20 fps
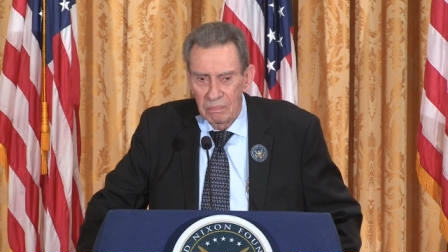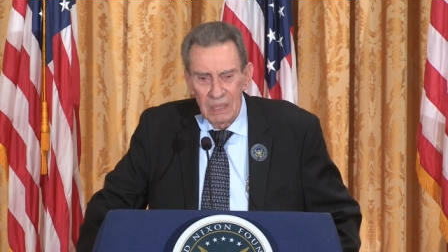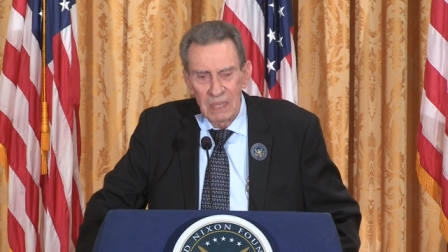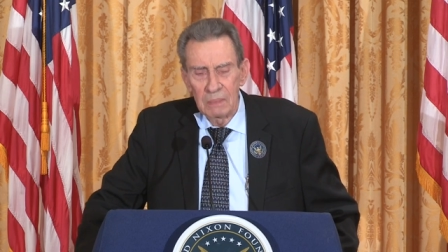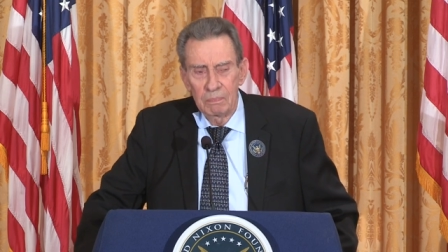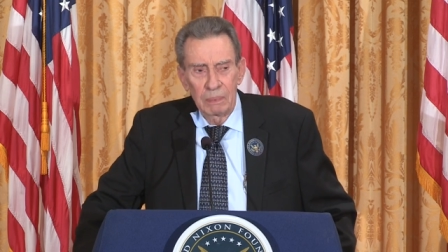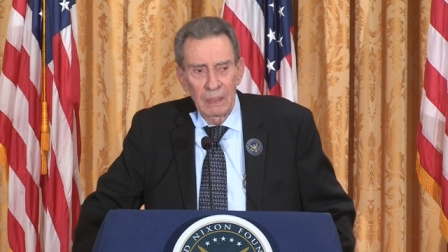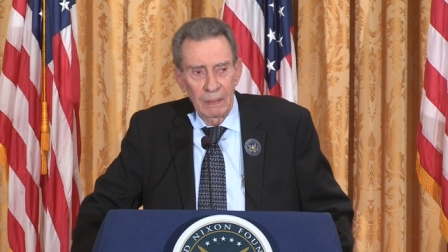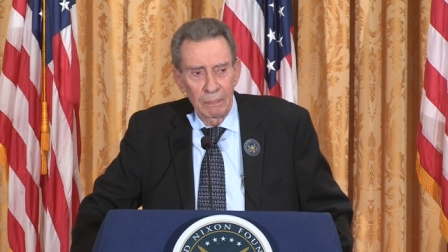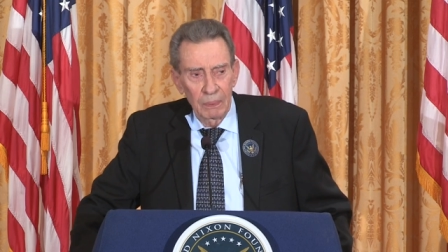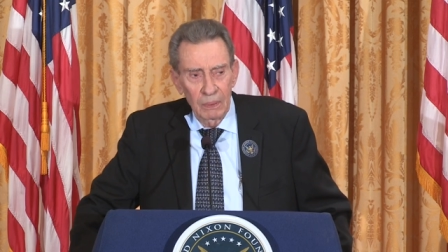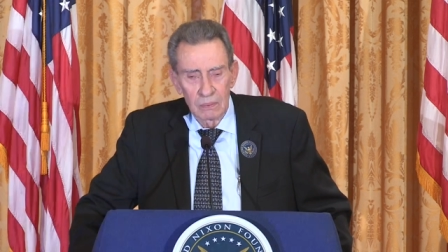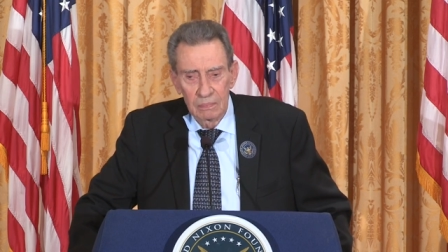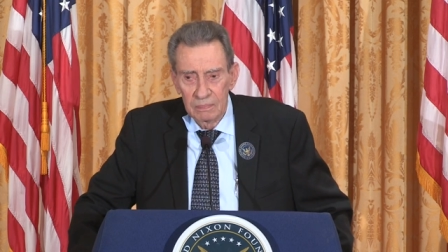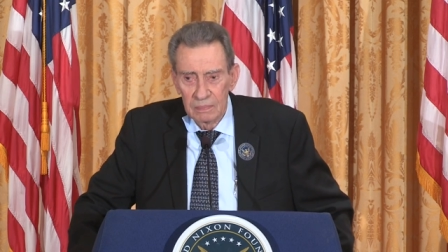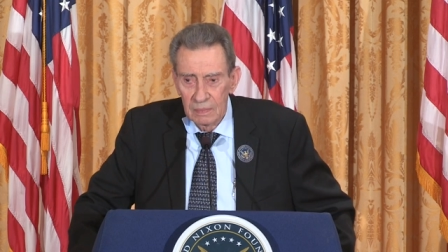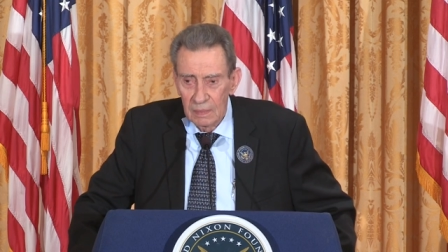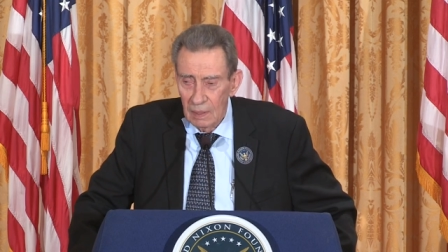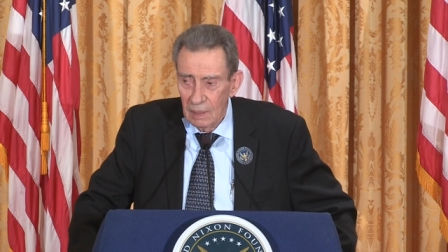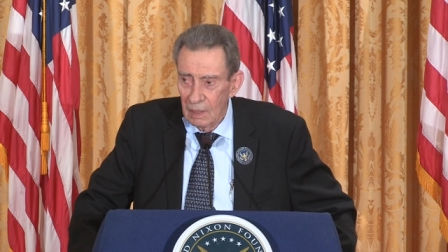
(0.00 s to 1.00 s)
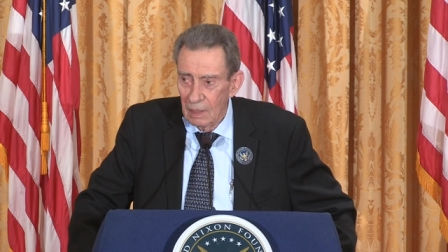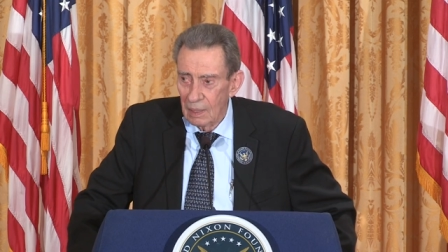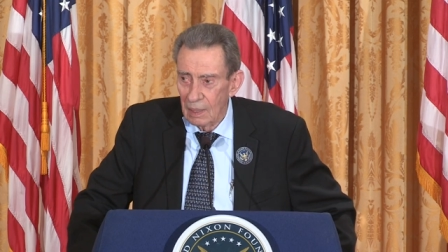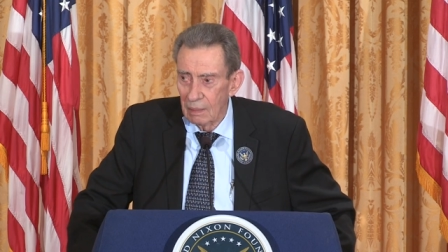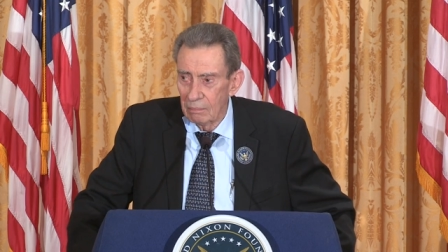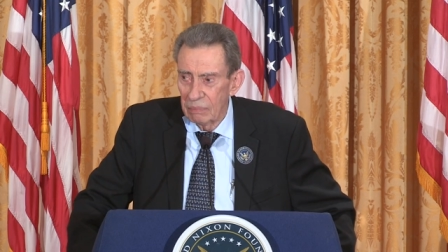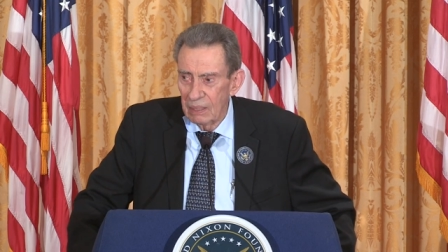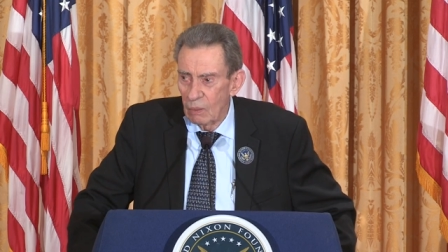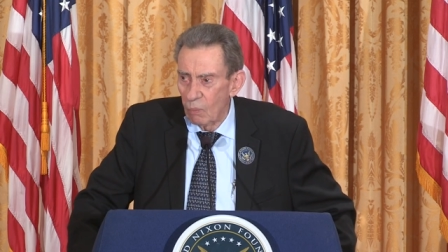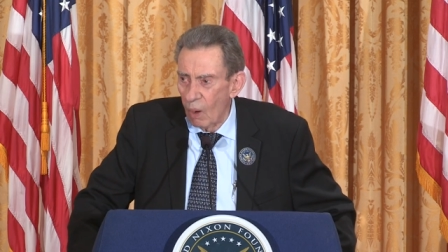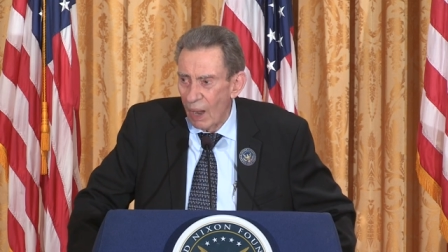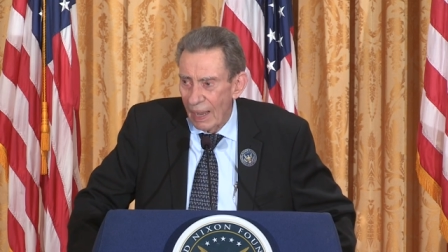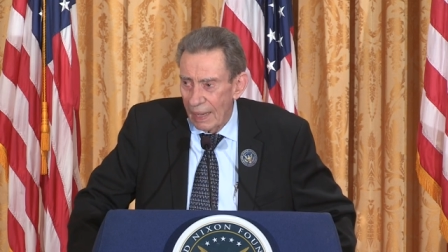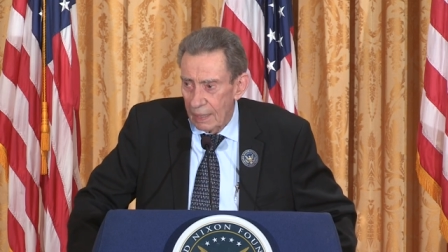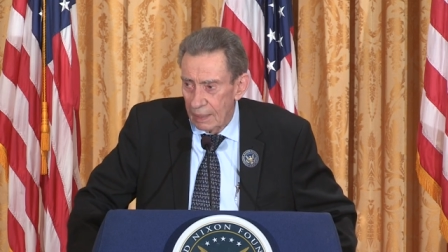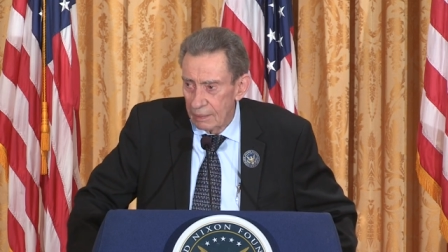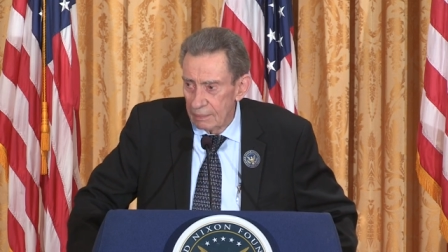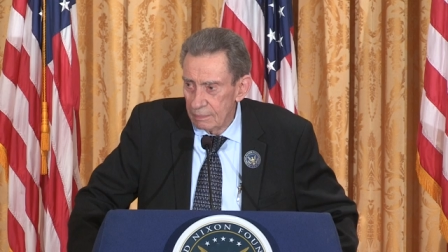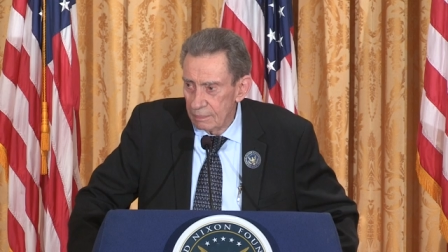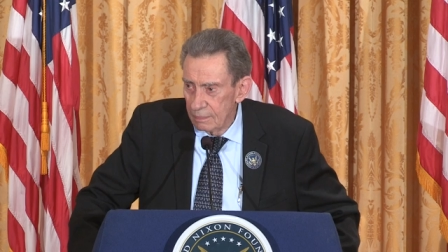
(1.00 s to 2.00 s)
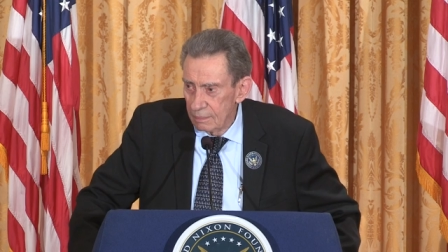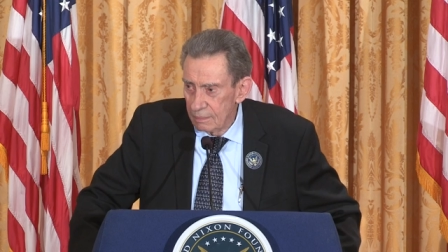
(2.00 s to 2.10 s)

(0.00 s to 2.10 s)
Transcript: meet people, and be quiet.